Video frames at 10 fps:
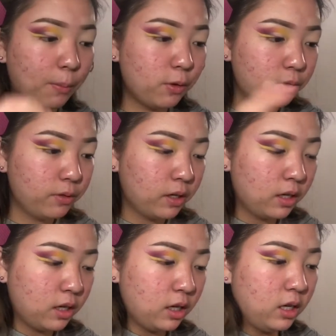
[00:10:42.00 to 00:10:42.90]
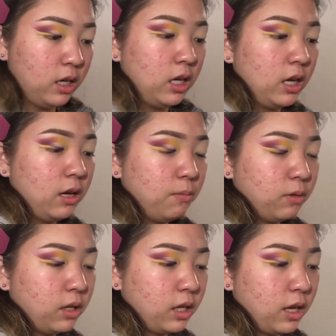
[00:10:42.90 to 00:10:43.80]
bone, and I'm
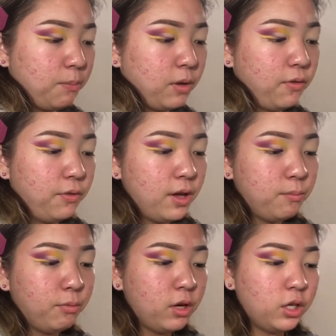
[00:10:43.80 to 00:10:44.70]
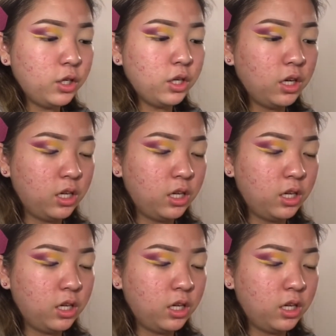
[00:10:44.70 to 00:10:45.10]
gonna get my fan brush